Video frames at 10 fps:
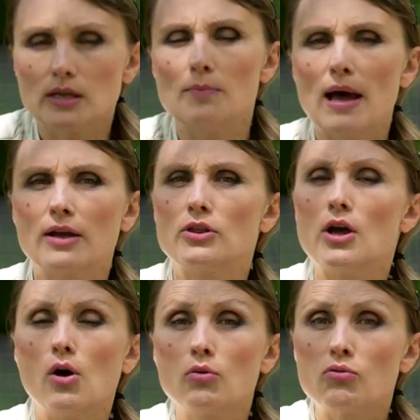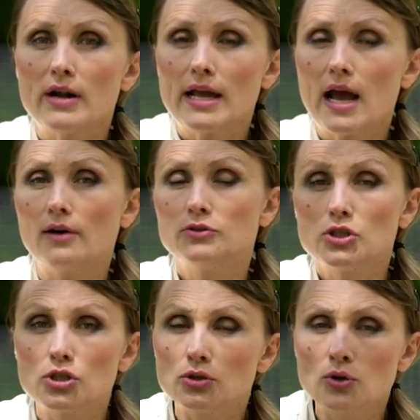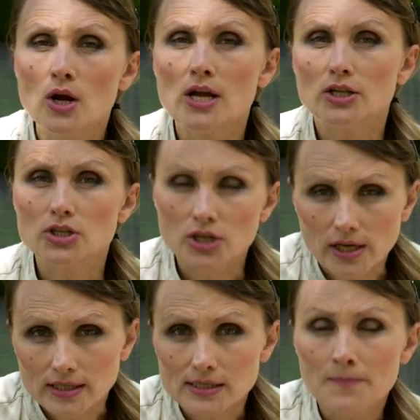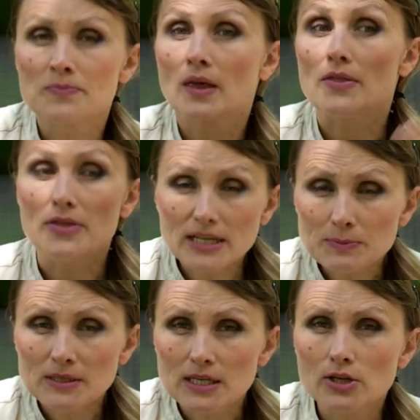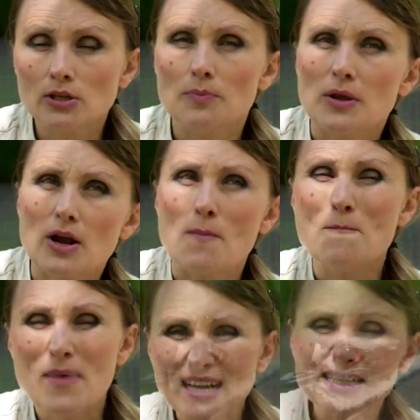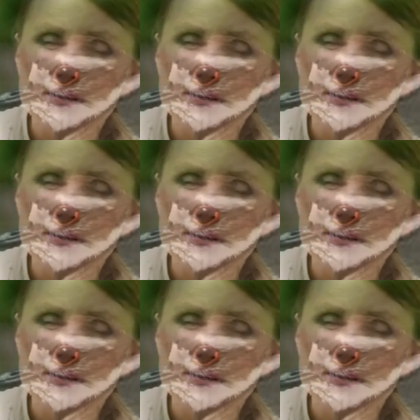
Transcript: in Quebec, they already have two chicks. This particular pair might